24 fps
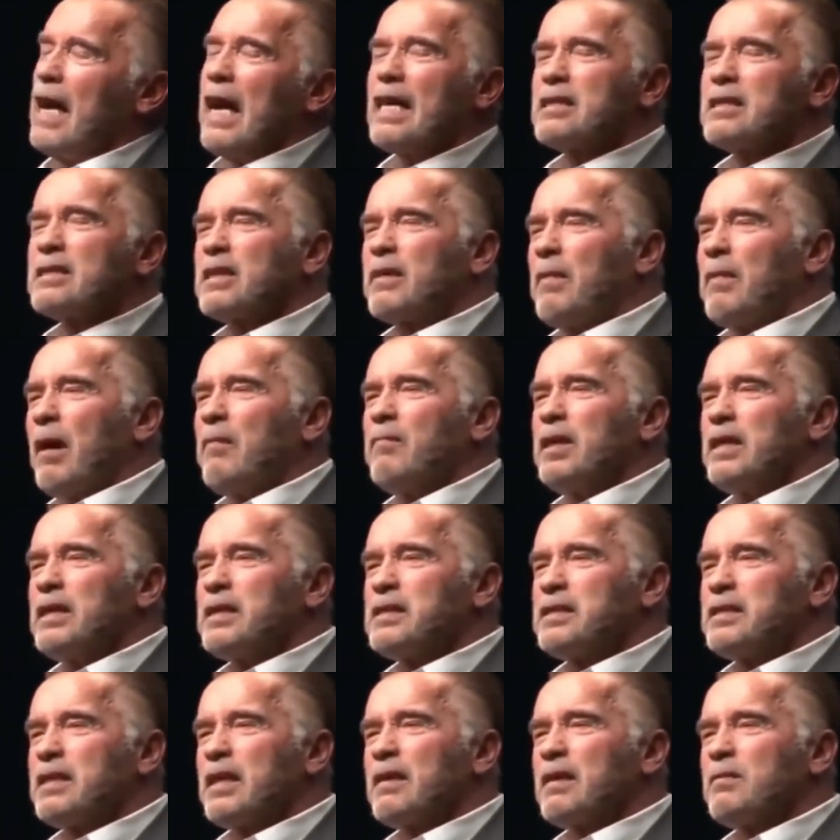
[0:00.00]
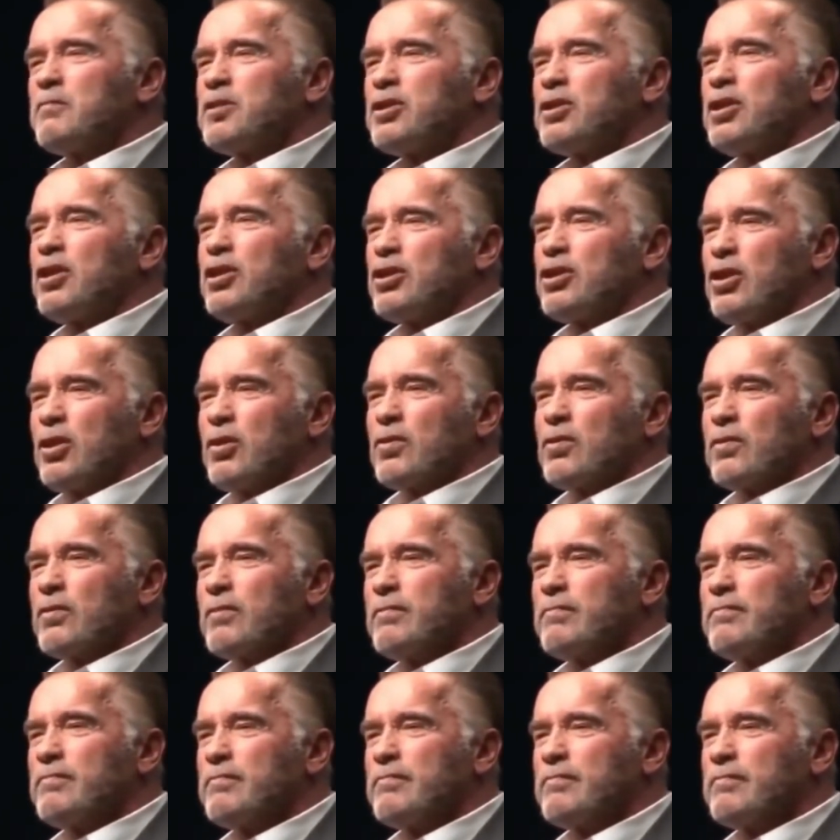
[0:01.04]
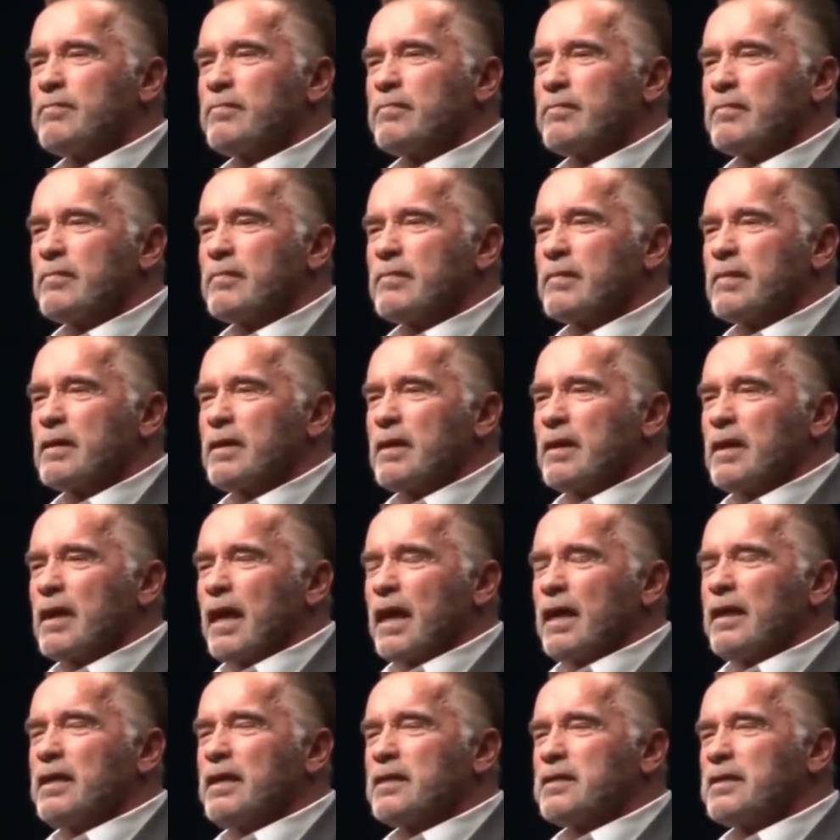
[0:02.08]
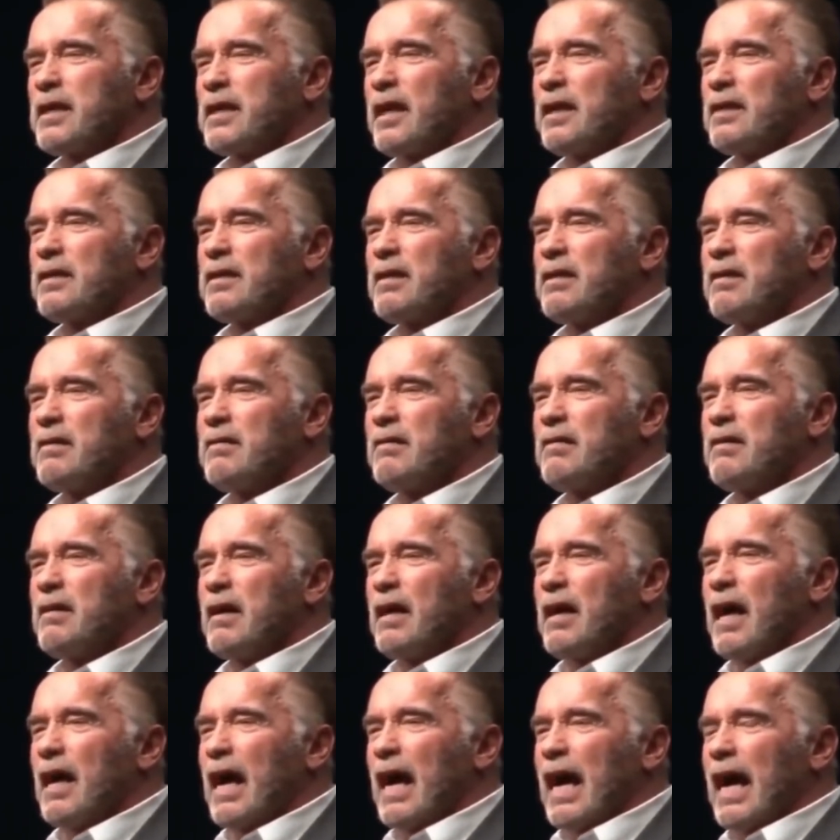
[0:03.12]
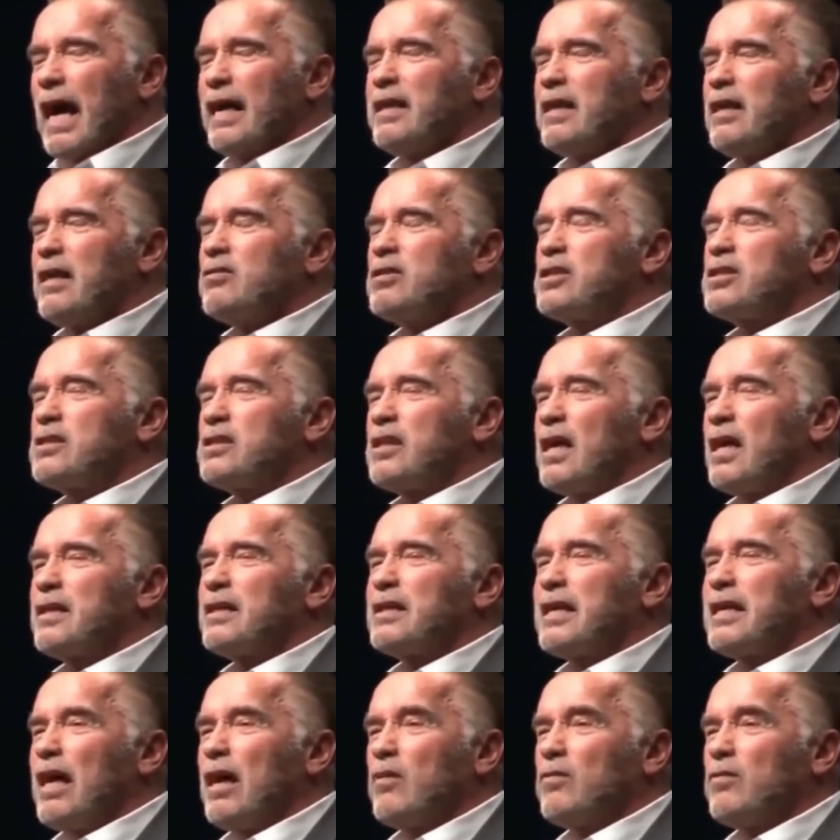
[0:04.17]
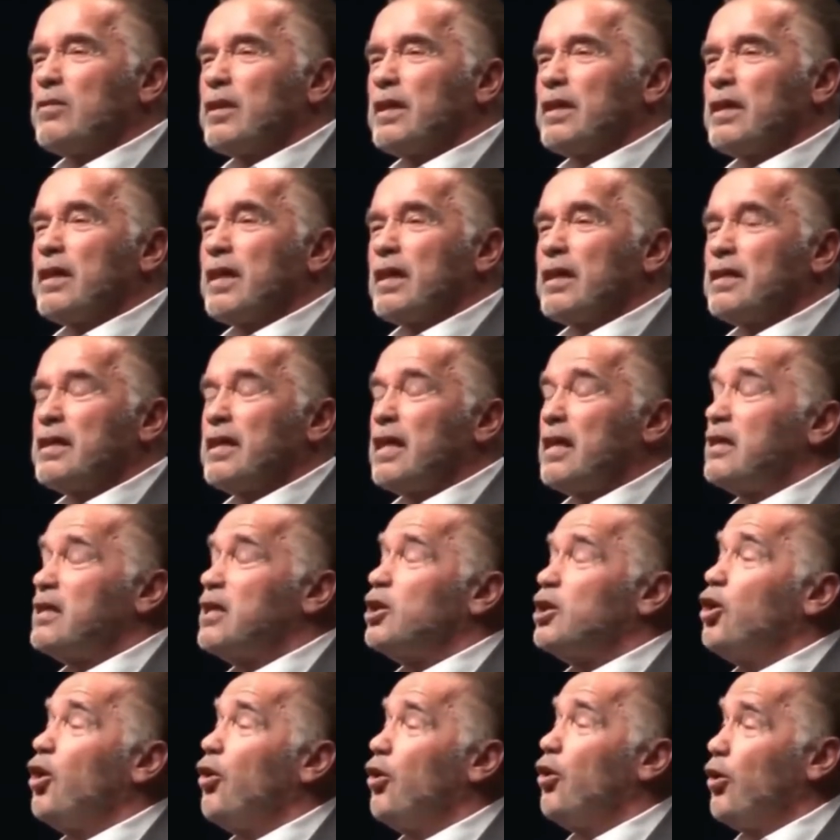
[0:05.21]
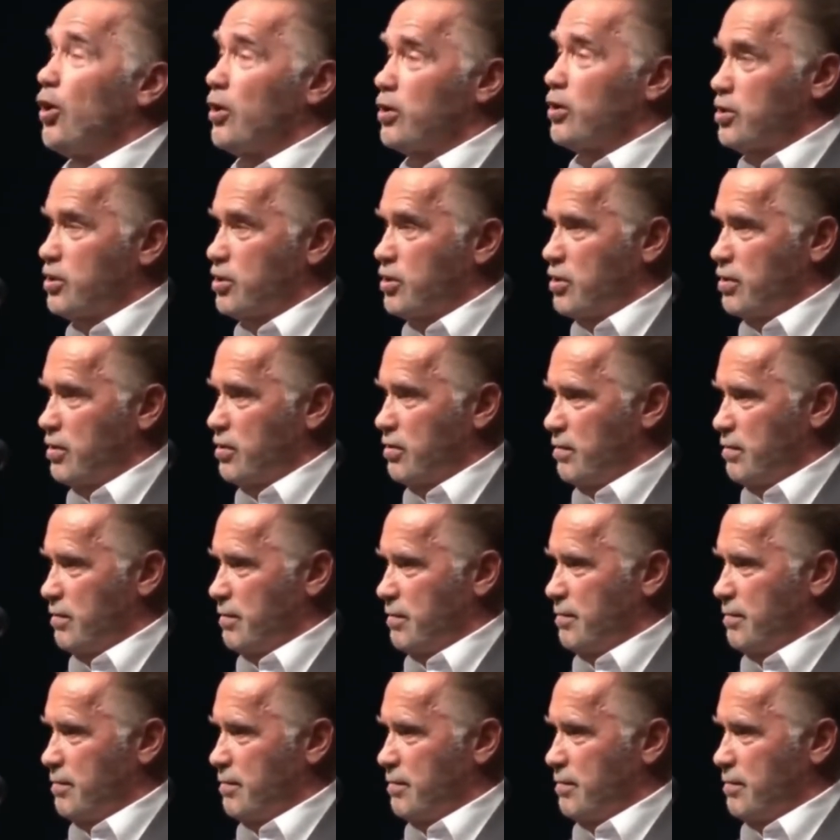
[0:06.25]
they asked him, how many sit-ups do you do? And he said, I don't start counting until it hurts.